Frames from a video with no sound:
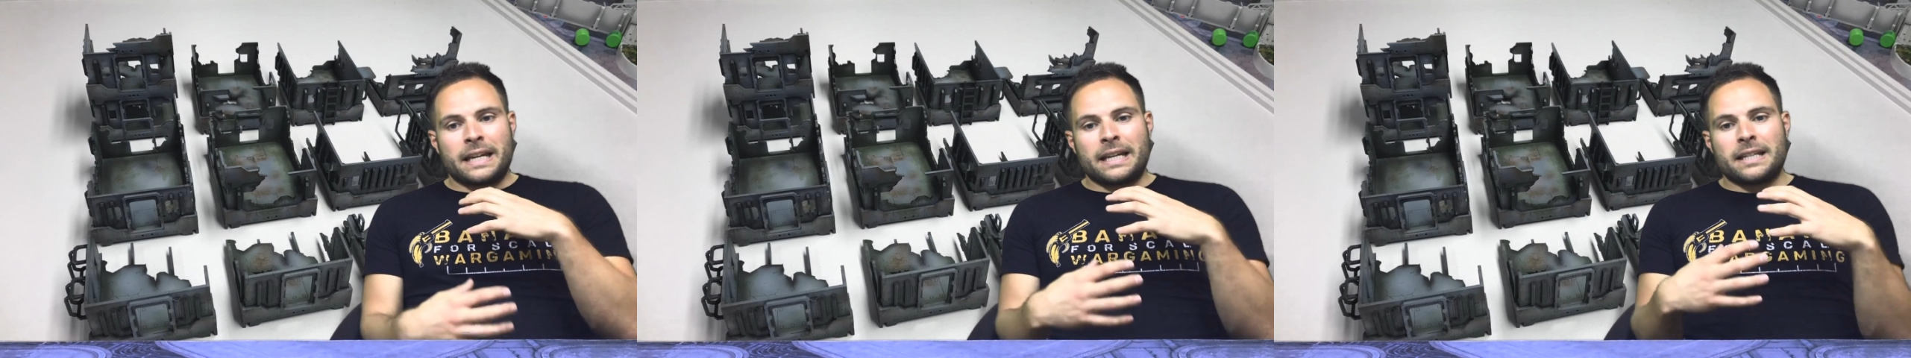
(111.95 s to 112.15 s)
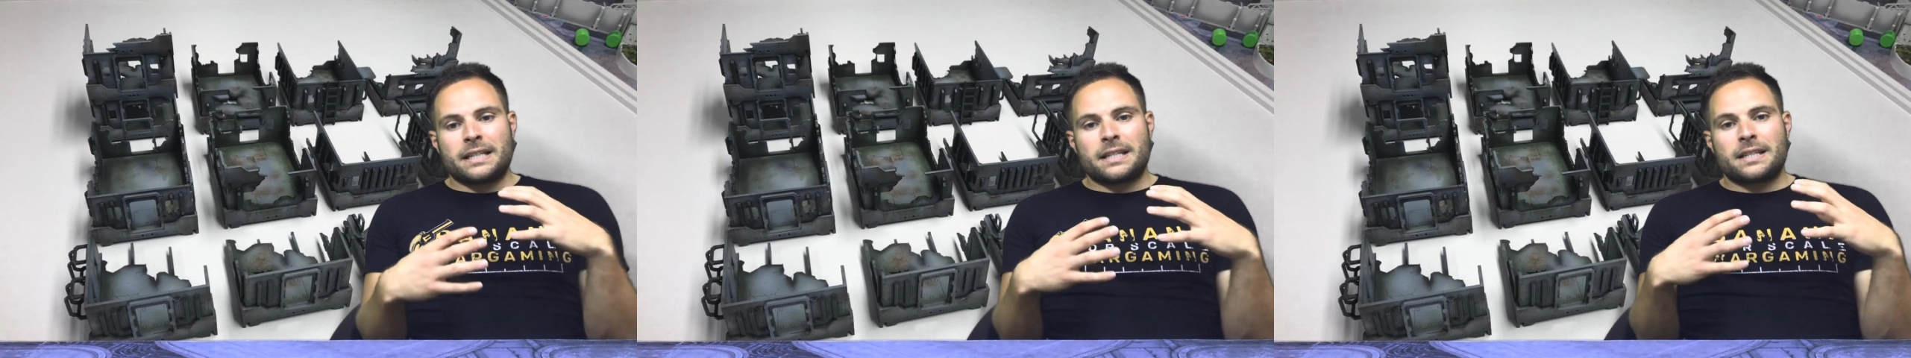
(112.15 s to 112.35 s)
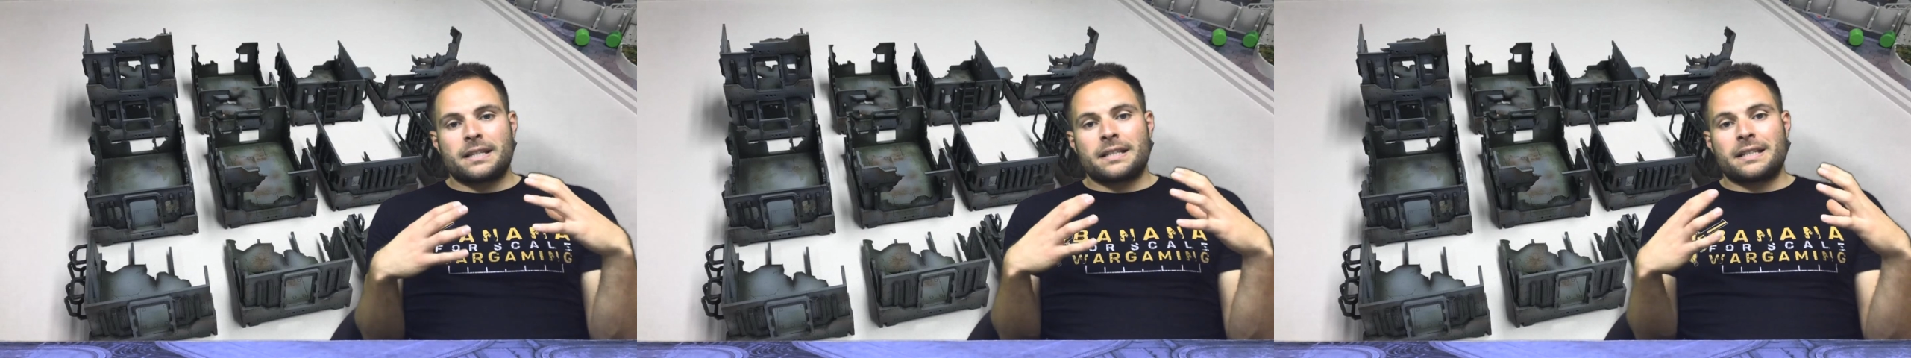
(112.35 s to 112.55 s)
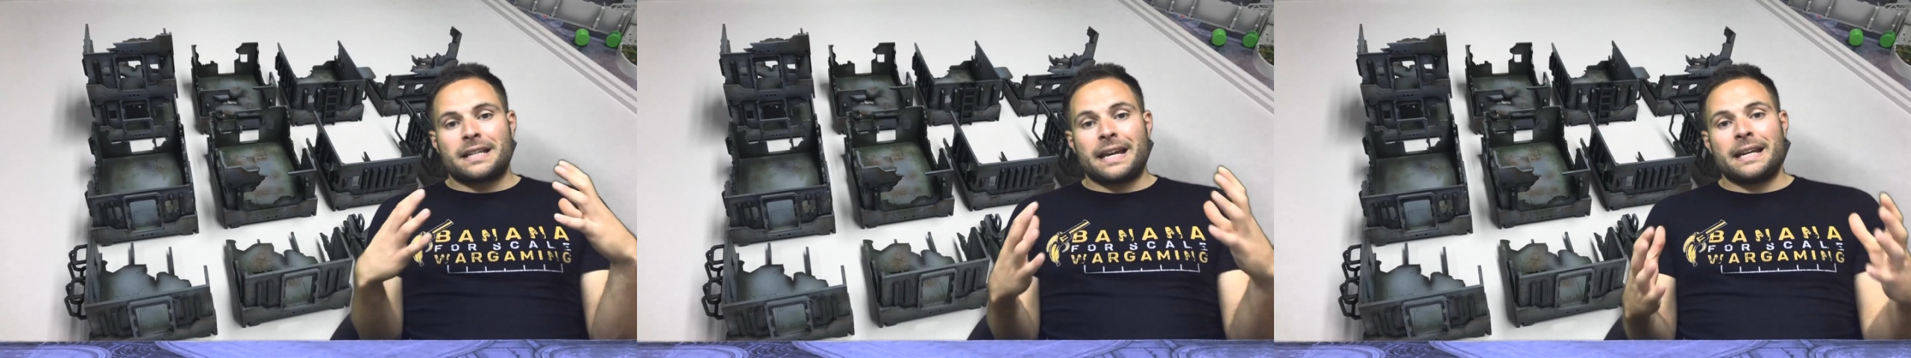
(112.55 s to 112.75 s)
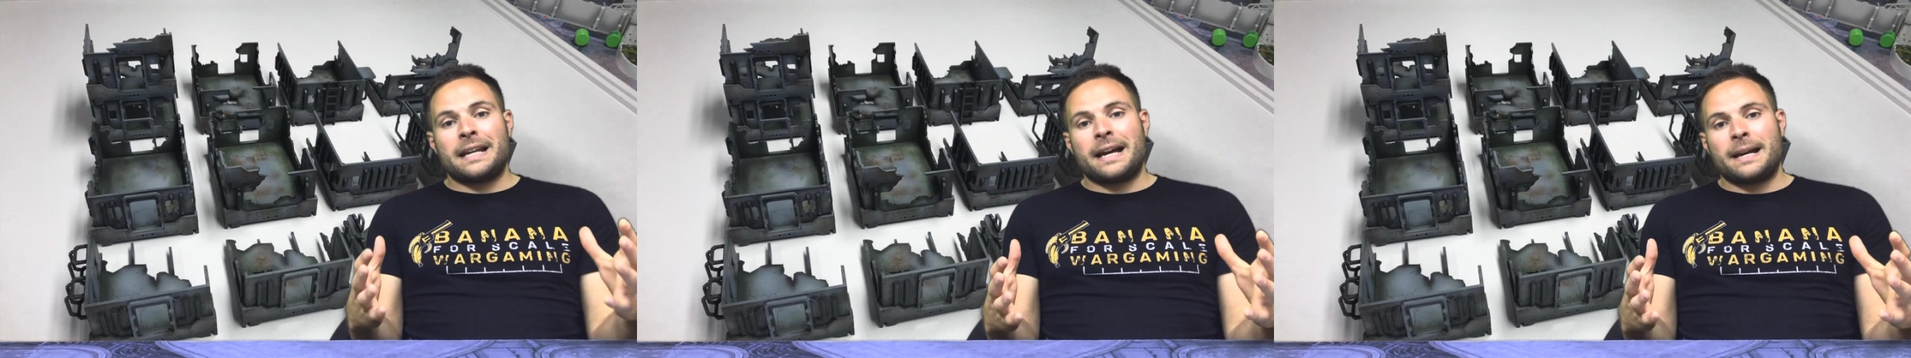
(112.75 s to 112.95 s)
it's
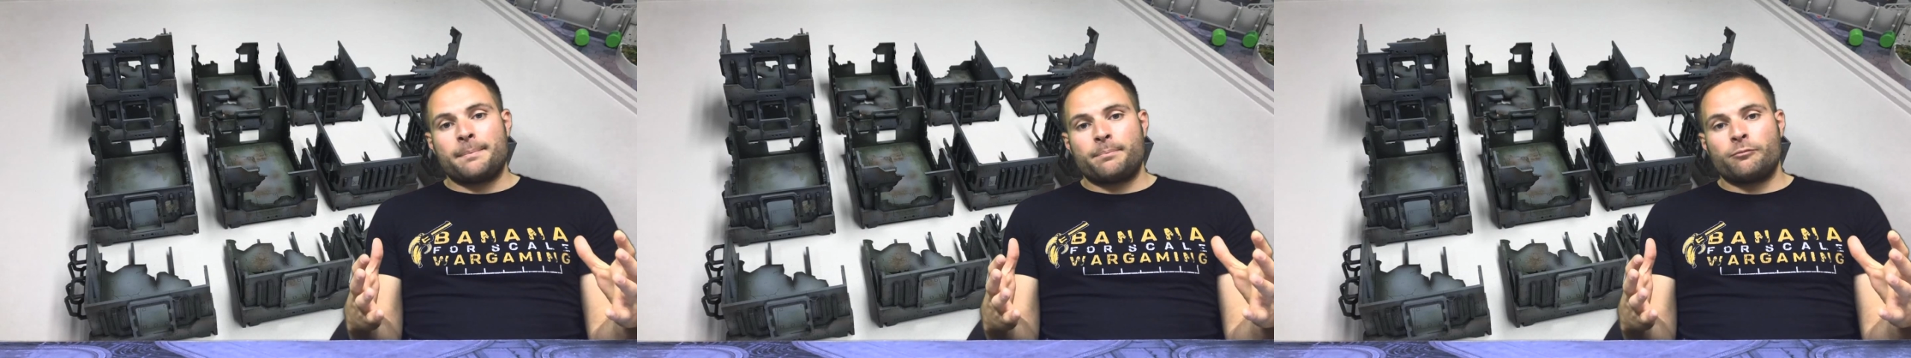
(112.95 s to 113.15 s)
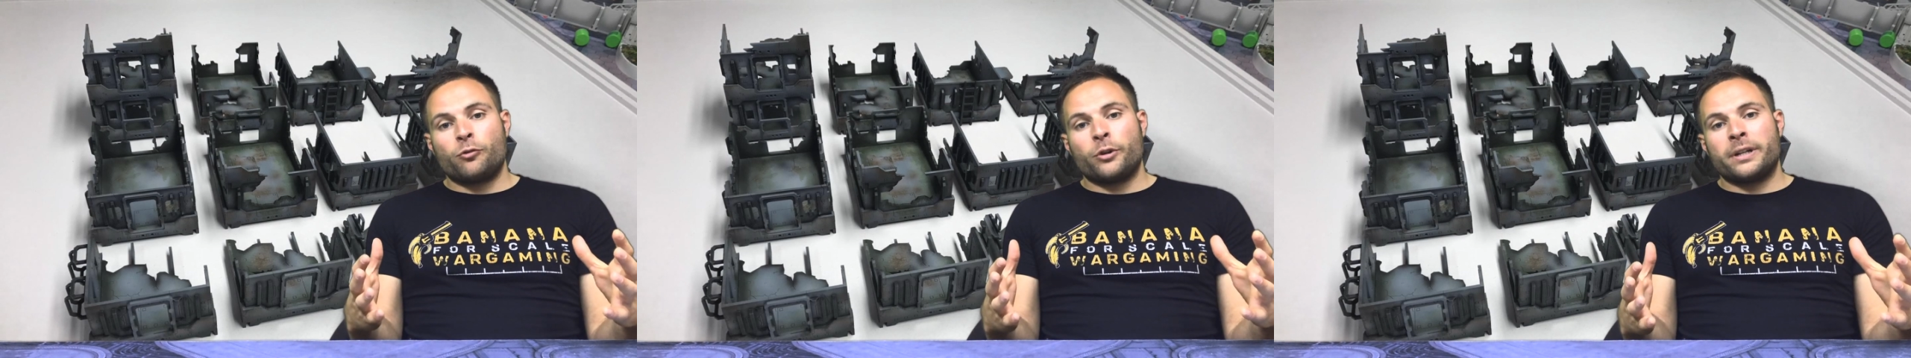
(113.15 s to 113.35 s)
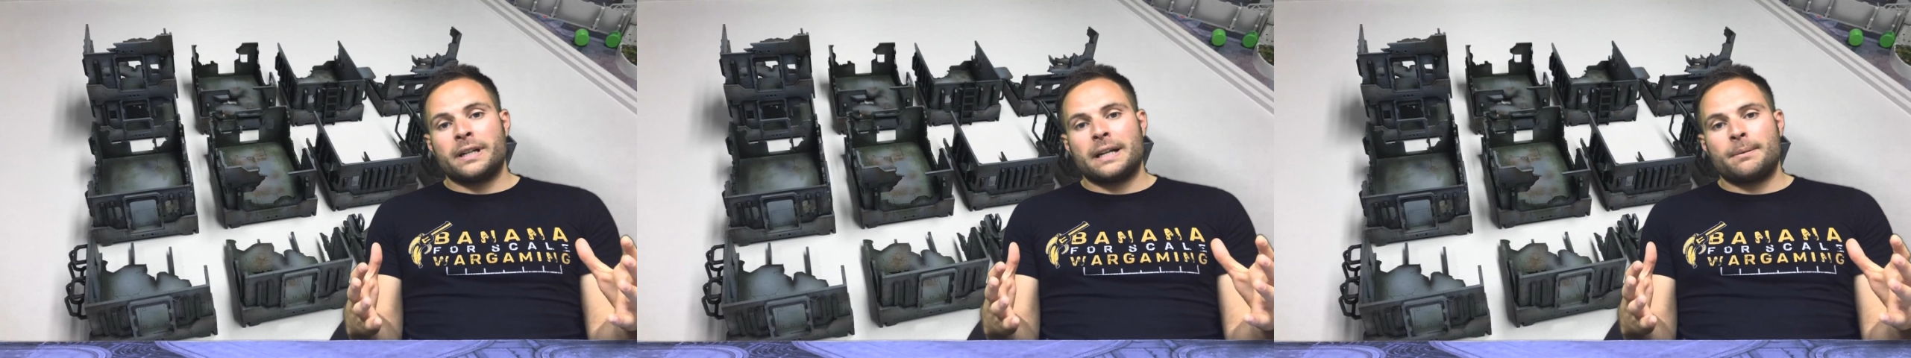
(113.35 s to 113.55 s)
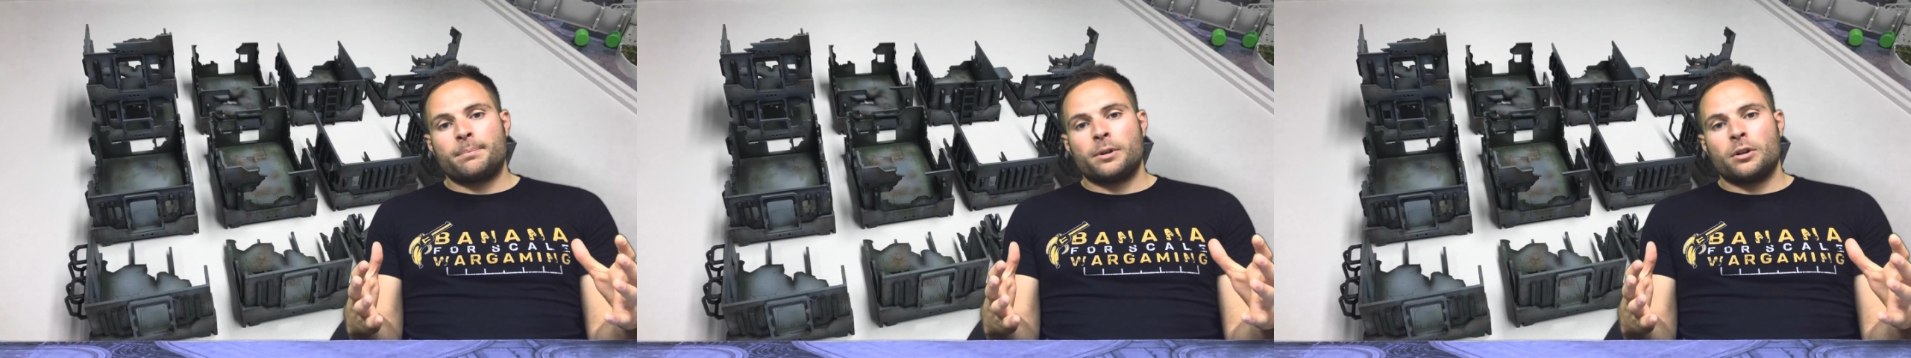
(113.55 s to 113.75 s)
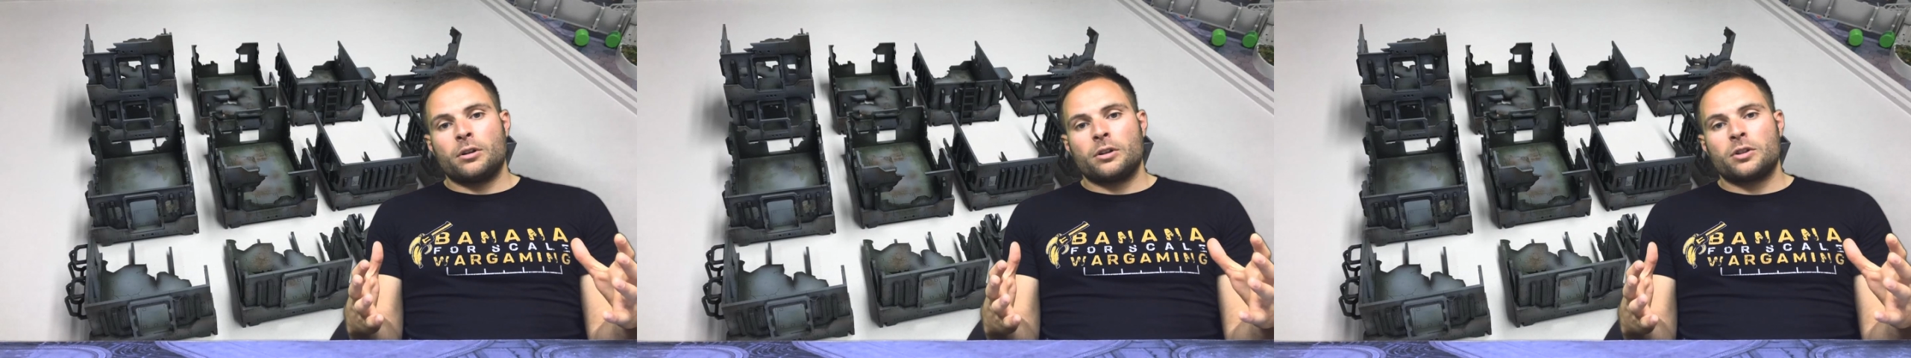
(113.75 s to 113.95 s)
10 ruined
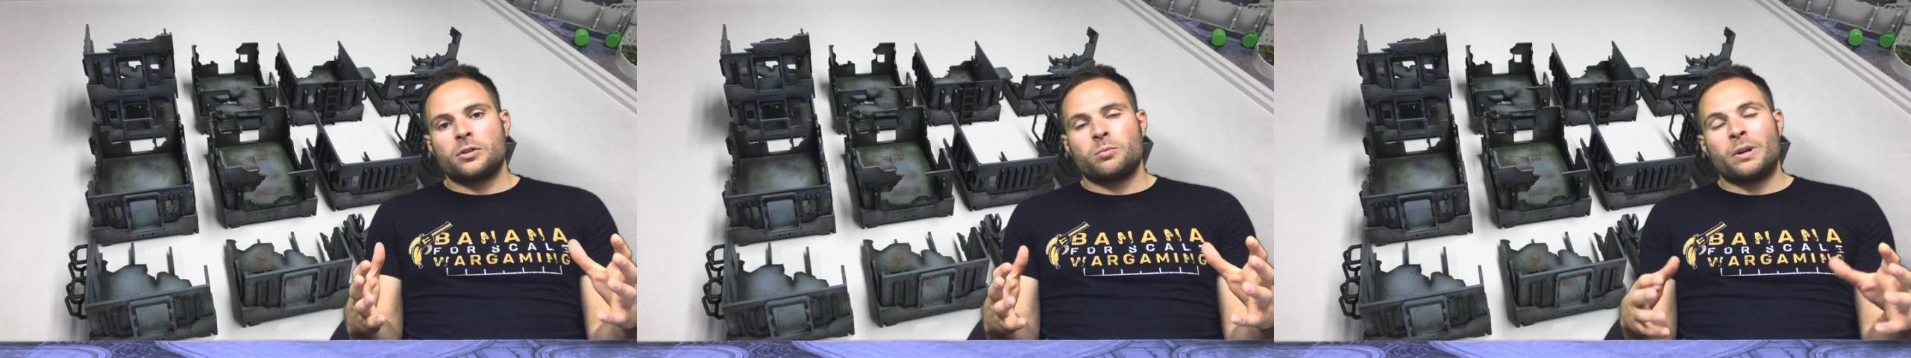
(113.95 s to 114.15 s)
Hablocks.